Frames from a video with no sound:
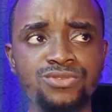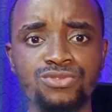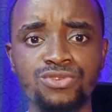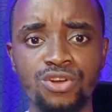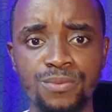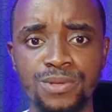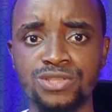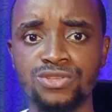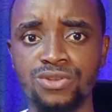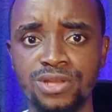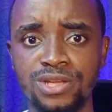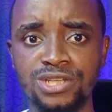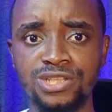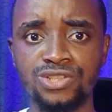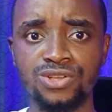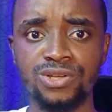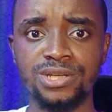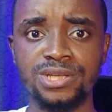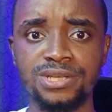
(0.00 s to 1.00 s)
ways to document
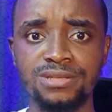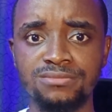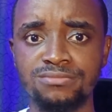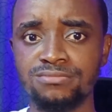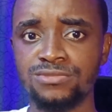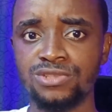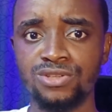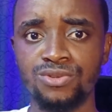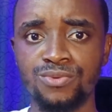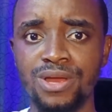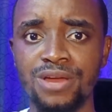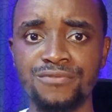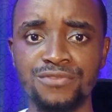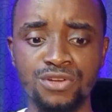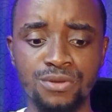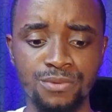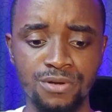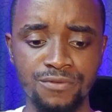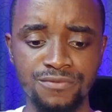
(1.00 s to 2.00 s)
your learning journey, we
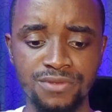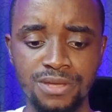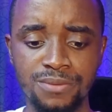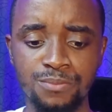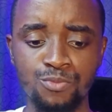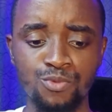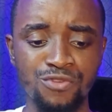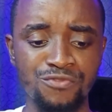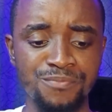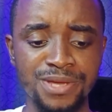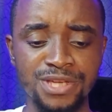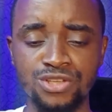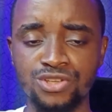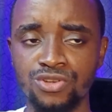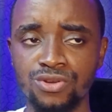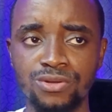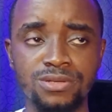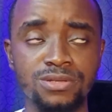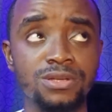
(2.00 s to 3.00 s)
have a number of them.
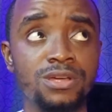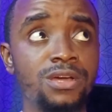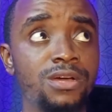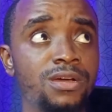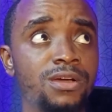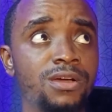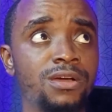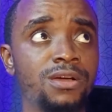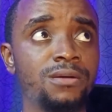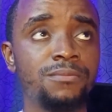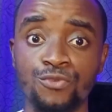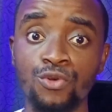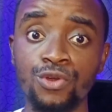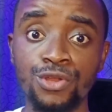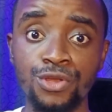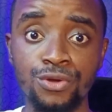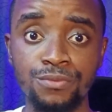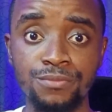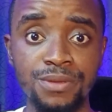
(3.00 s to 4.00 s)
We've mentioned your
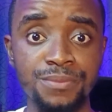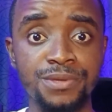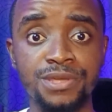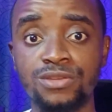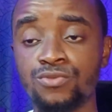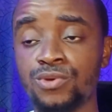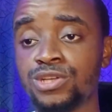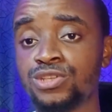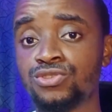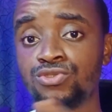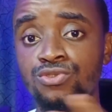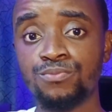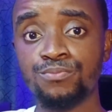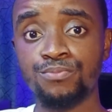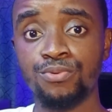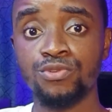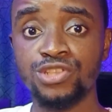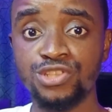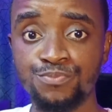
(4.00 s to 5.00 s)
portfolio. Maybe
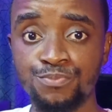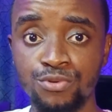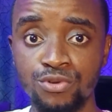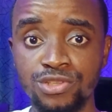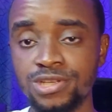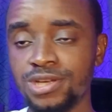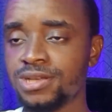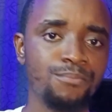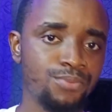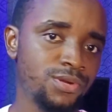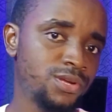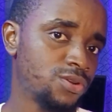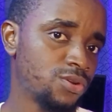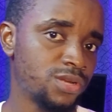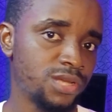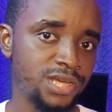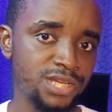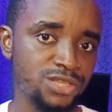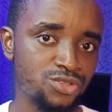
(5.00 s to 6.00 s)
when you do project,
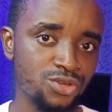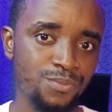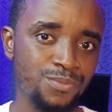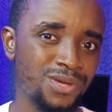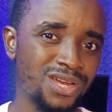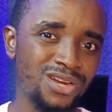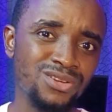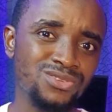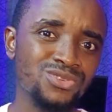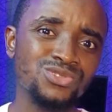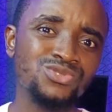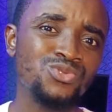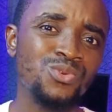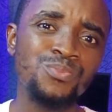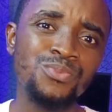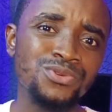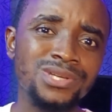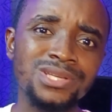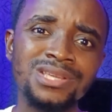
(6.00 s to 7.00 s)
put it on GitHub. You
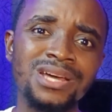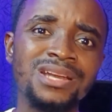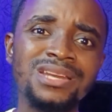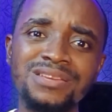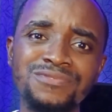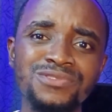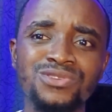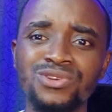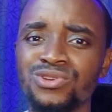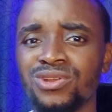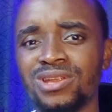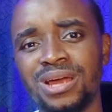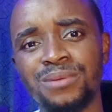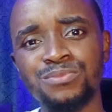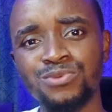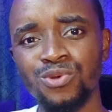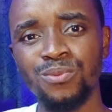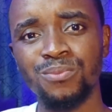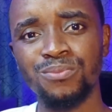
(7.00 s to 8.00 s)
cannot just do project and leave it
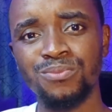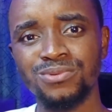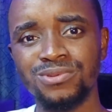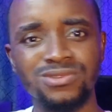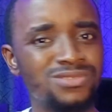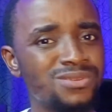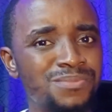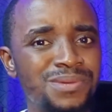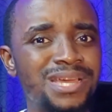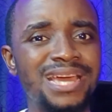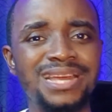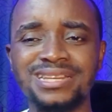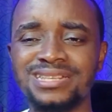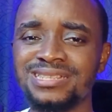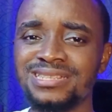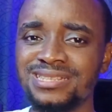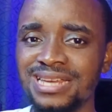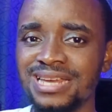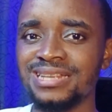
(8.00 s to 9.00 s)
on your laptop. It doesn't
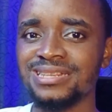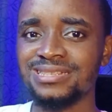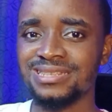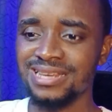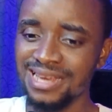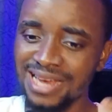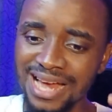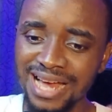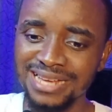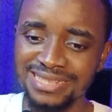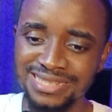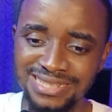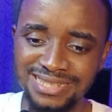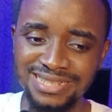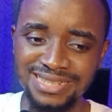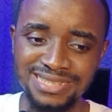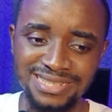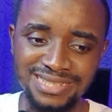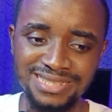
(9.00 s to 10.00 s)
make any sense
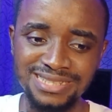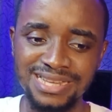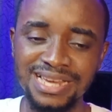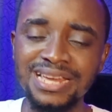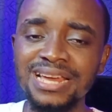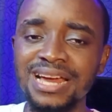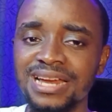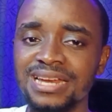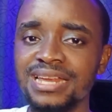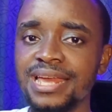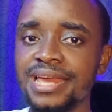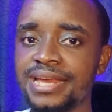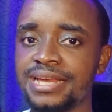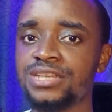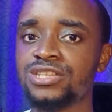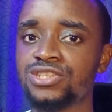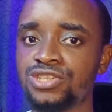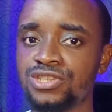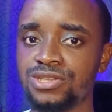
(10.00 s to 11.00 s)
at this day
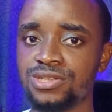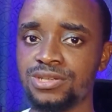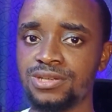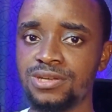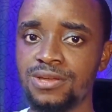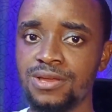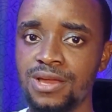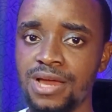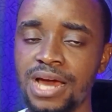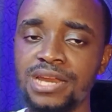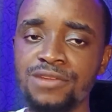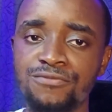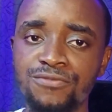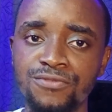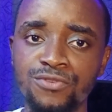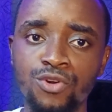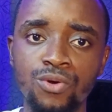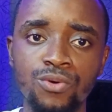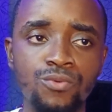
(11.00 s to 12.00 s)
and age.
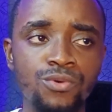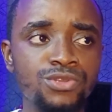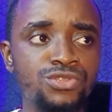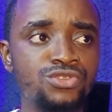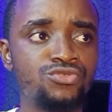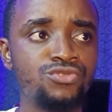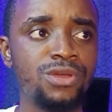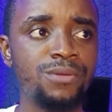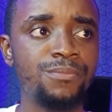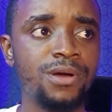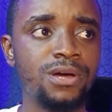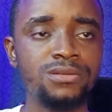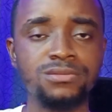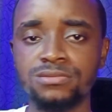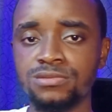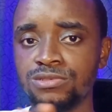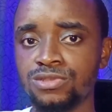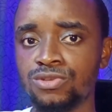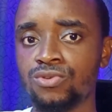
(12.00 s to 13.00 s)
And if you want to know
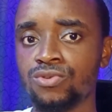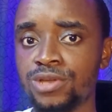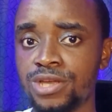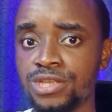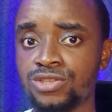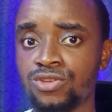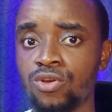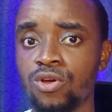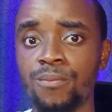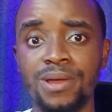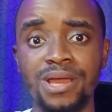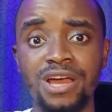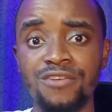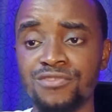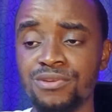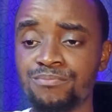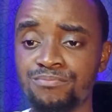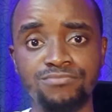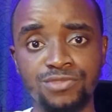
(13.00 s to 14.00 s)
about,
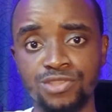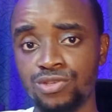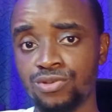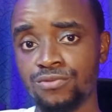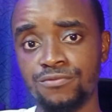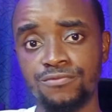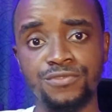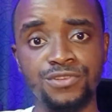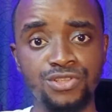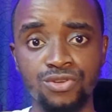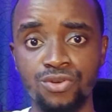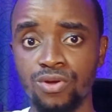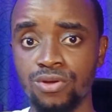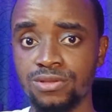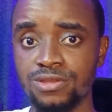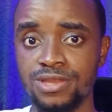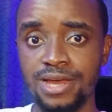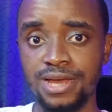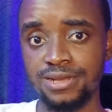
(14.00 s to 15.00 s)
GitHub, I have a,
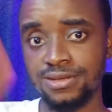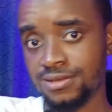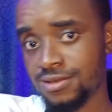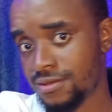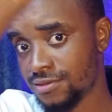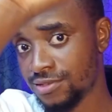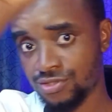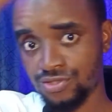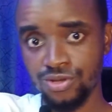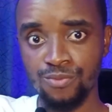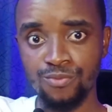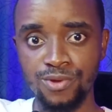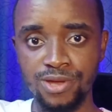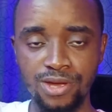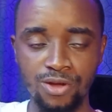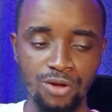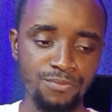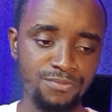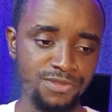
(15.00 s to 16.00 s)
video on that
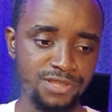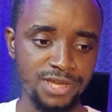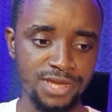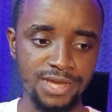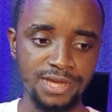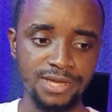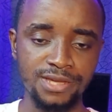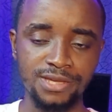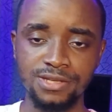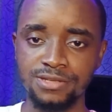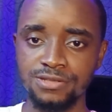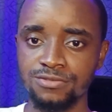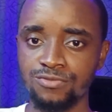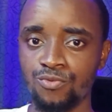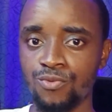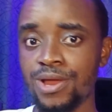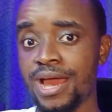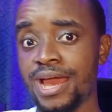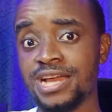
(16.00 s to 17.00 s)
somewhere up there
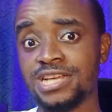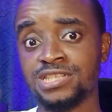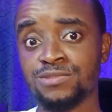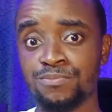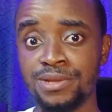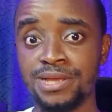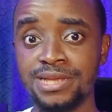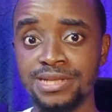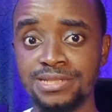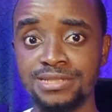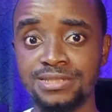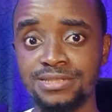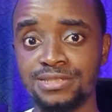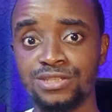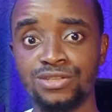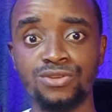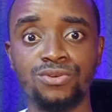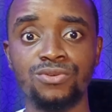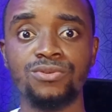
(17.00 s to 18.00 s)
where I
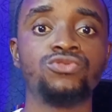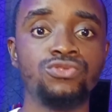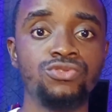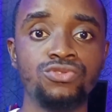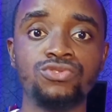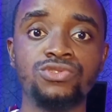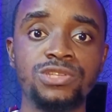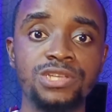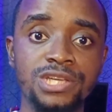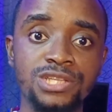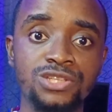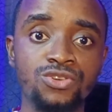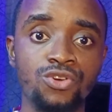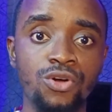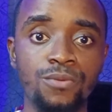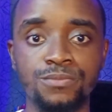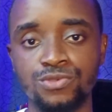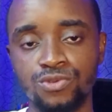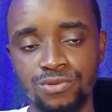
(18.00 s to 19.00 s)
explain how to use
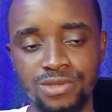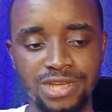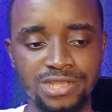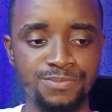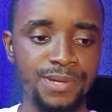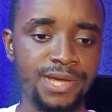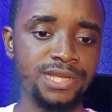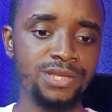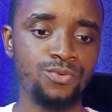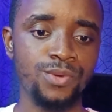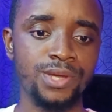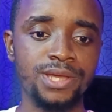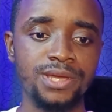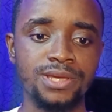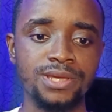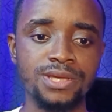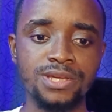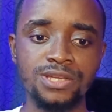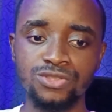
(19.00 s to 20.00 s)
GitHub. So that's by
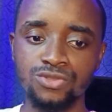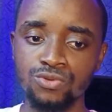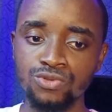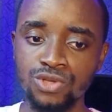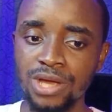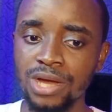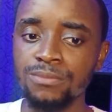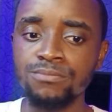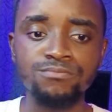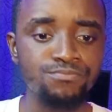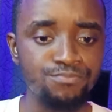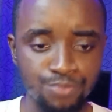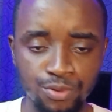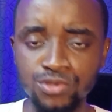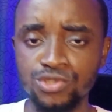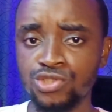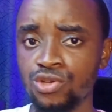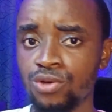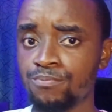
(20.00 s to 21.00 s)
the way. So you
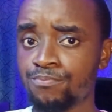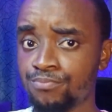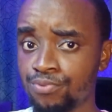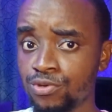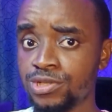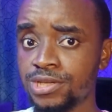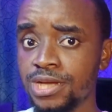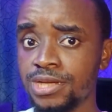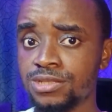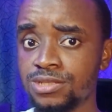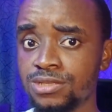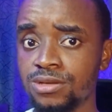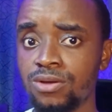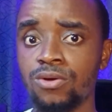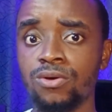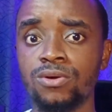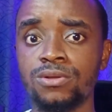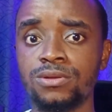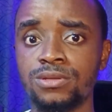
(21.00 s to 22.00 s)
can post your
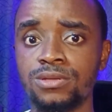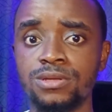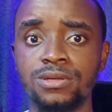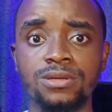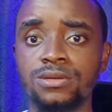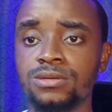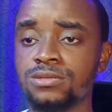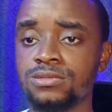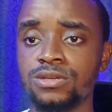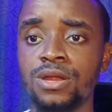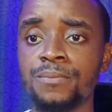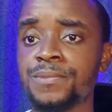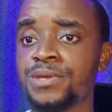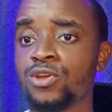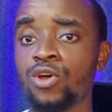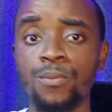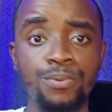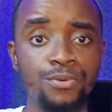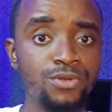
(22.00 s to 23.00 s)
projects on,
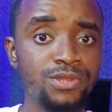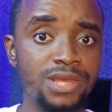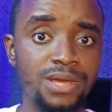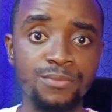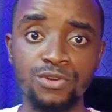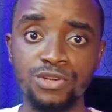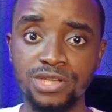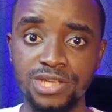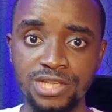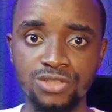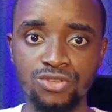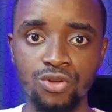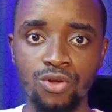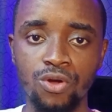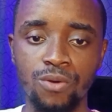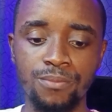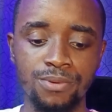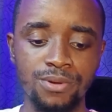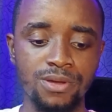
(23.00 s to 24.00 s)
upload them
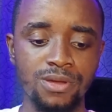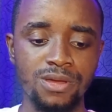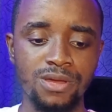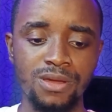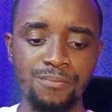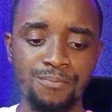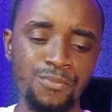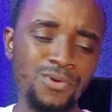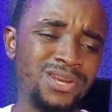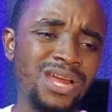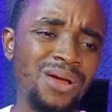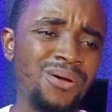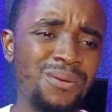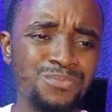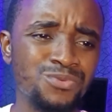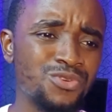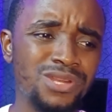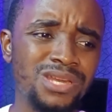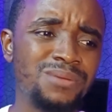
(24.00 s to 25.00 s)
on GitHub.
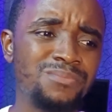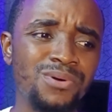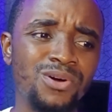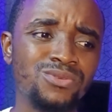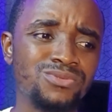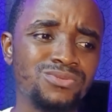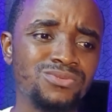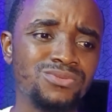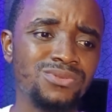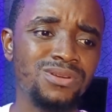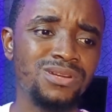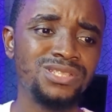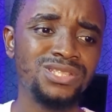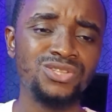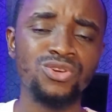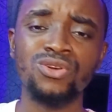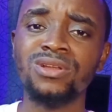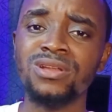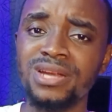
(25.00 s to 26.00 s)
But now I'm talking about
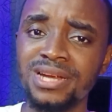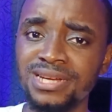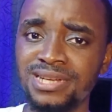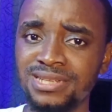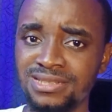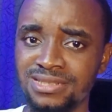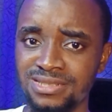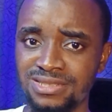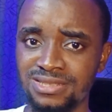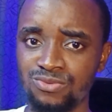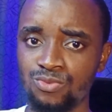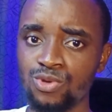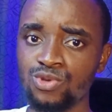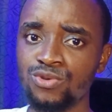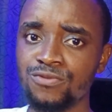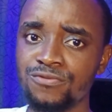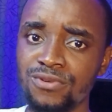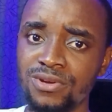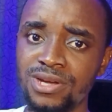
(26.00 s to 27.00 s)
your
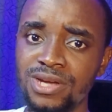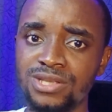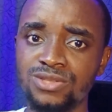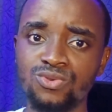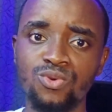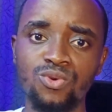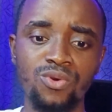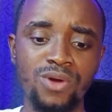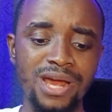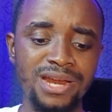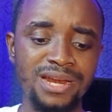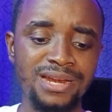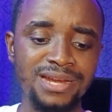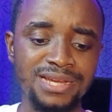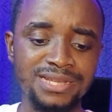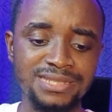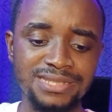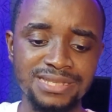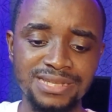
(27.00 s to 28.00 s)
learnings, what you've learned.
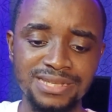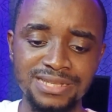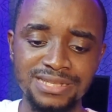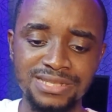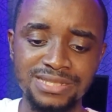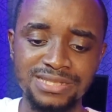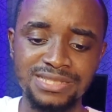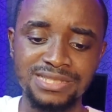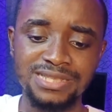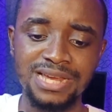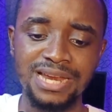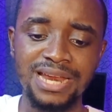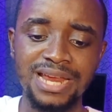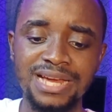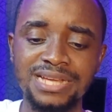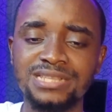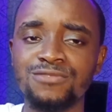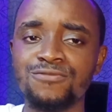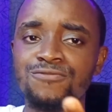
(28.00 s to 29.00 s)
Oh, I learned
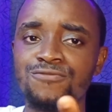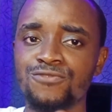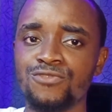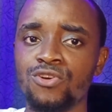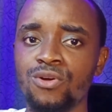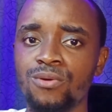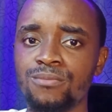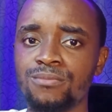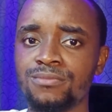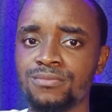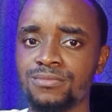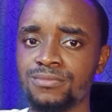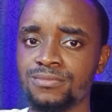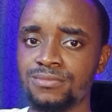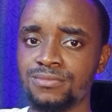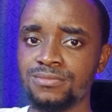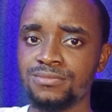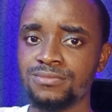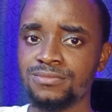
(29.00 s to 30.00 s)
select
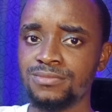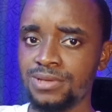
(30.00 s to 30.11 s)
from